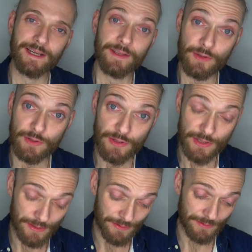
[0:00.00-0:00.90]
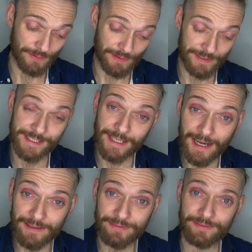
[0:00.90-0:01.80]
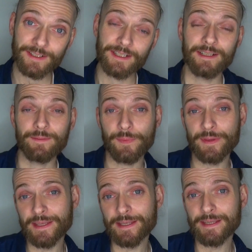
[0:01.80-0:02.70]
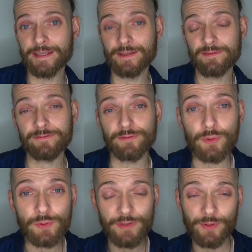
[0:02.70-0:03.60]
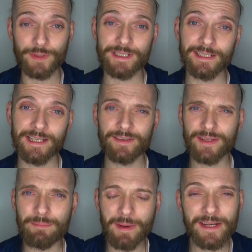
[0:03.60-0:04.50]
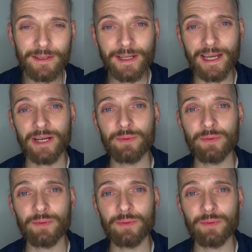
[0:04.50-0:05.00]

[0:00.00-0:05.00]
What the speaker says: the staff, the food that we deliver, the medical care we